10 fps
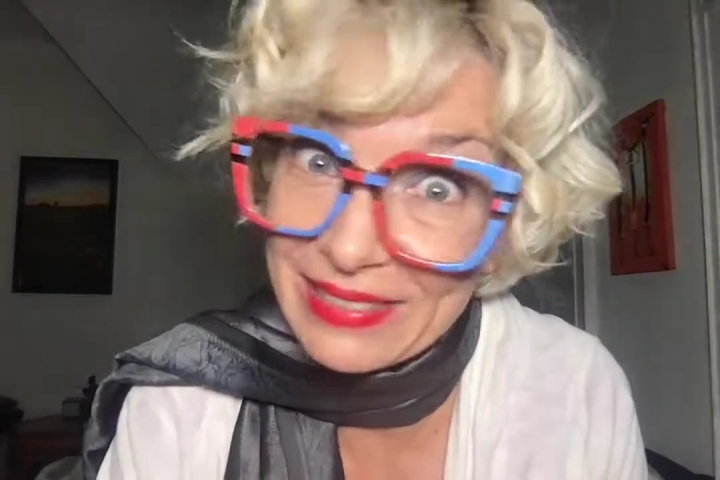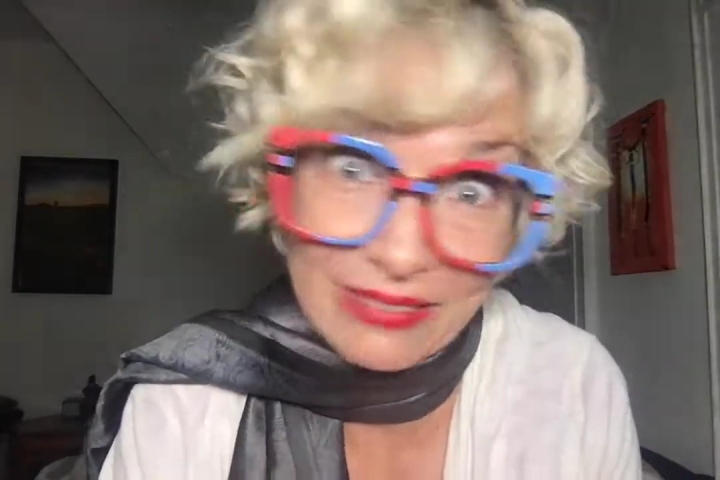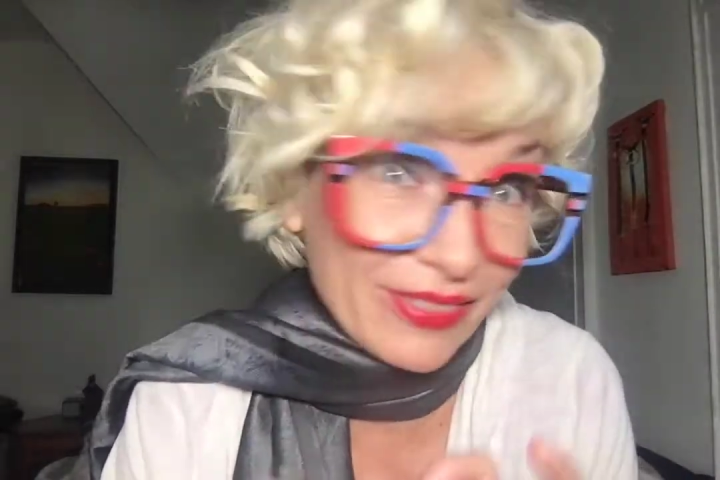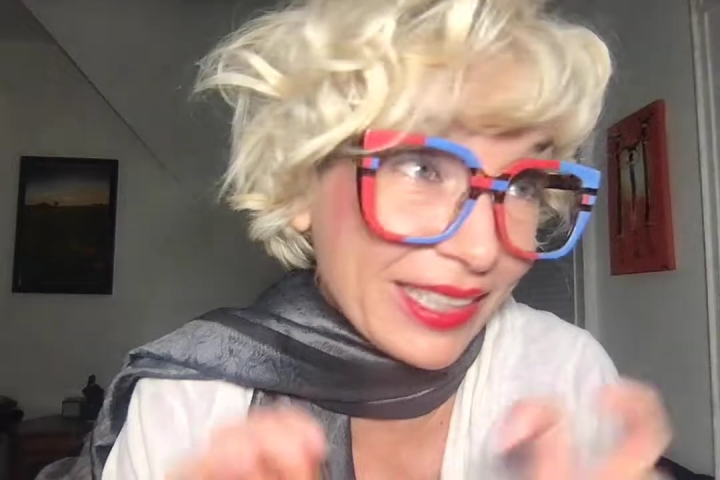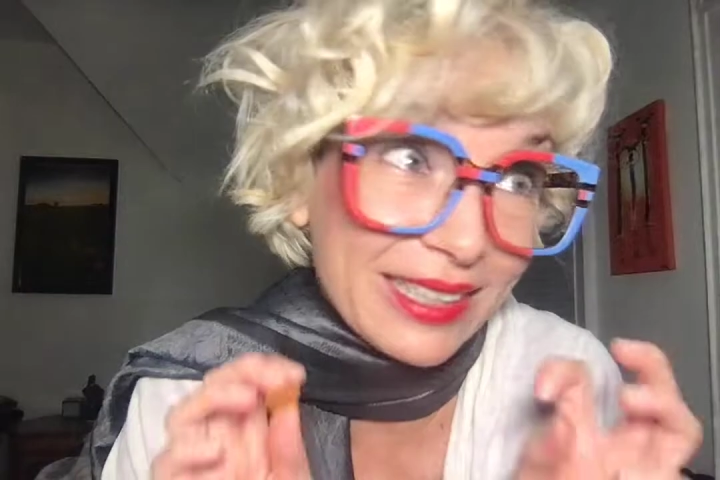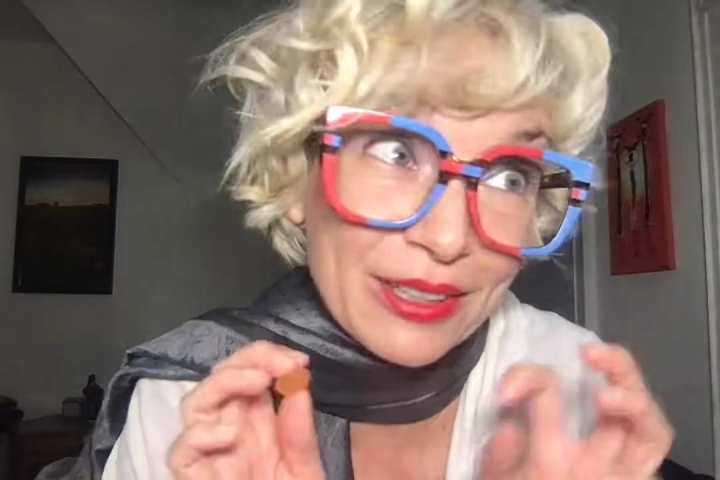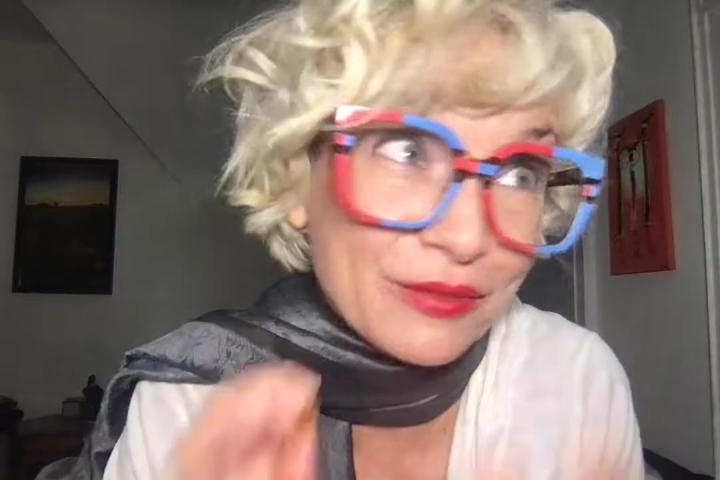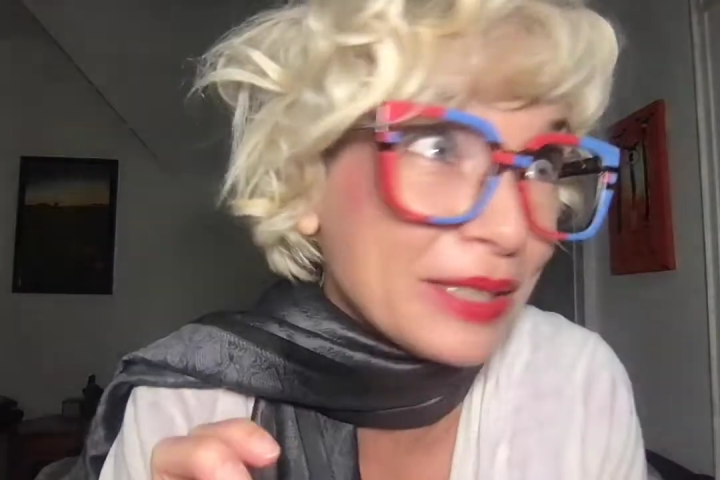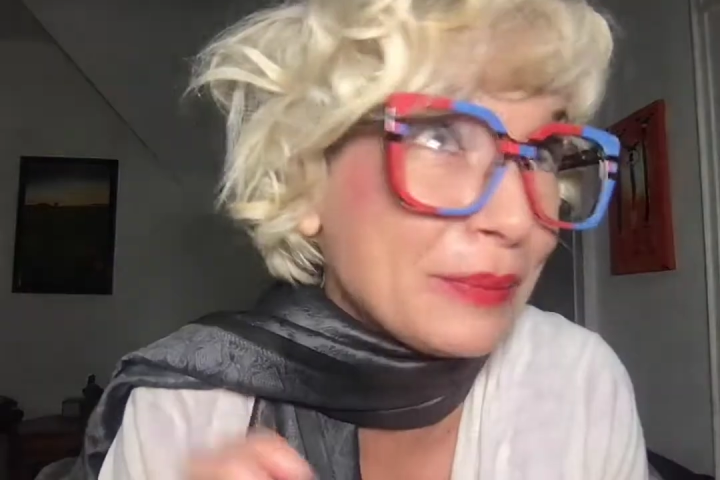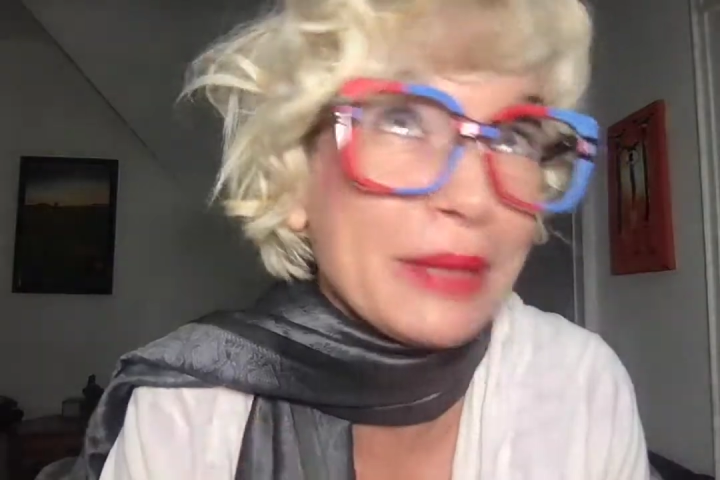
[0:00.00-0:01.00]
very
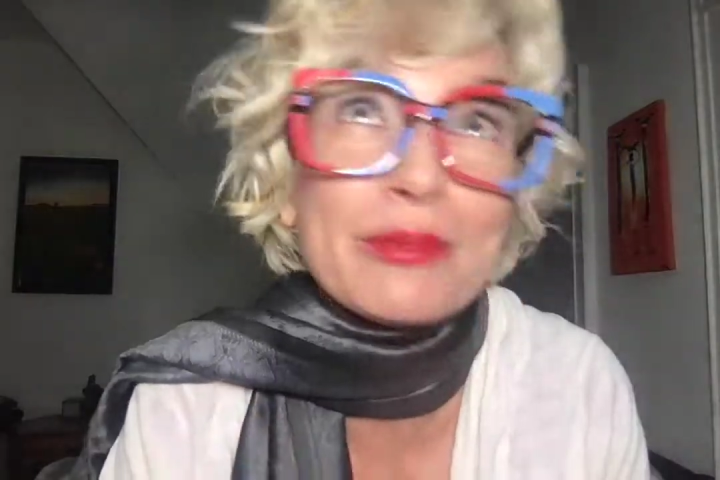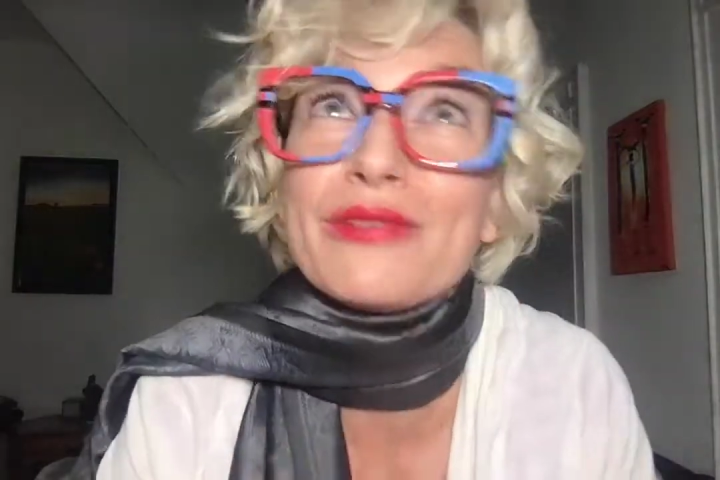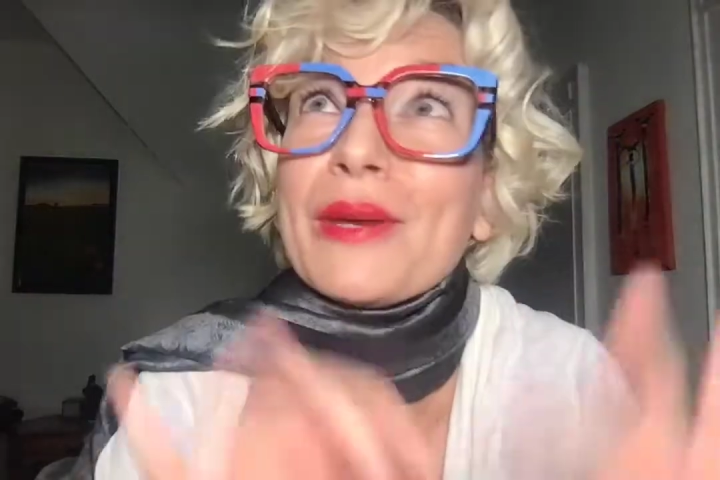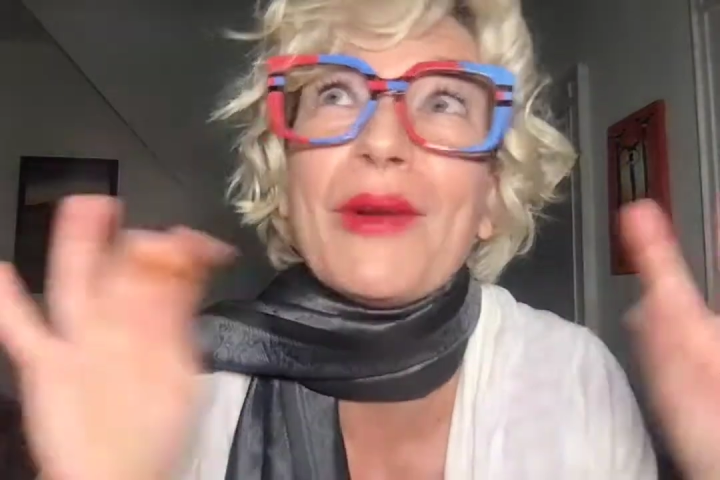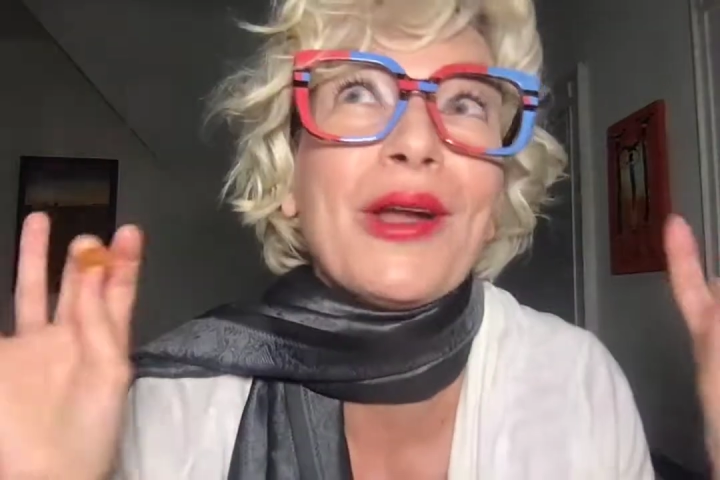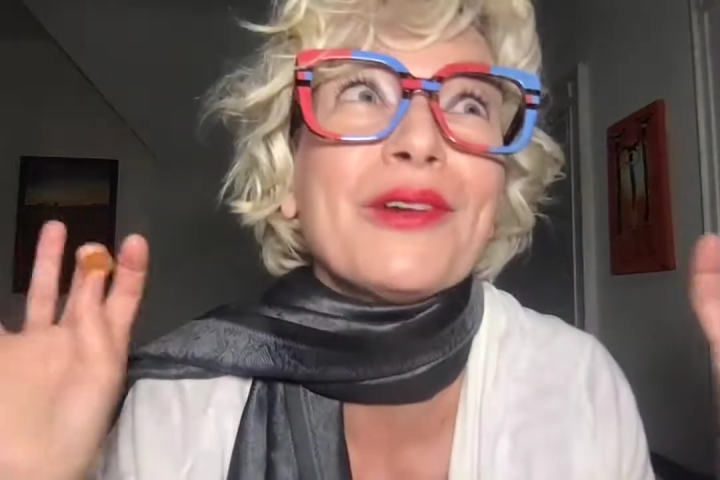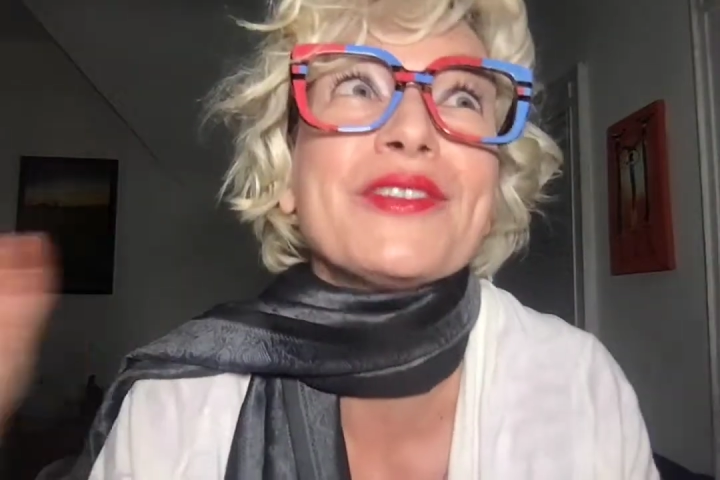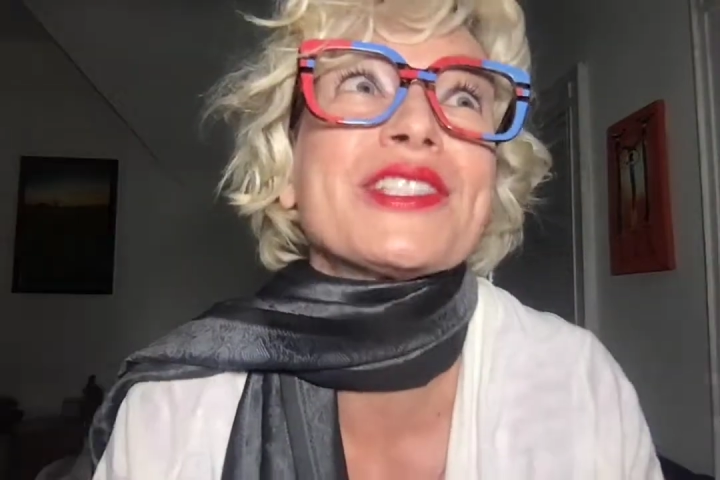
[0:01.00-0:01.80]
lovely people from all over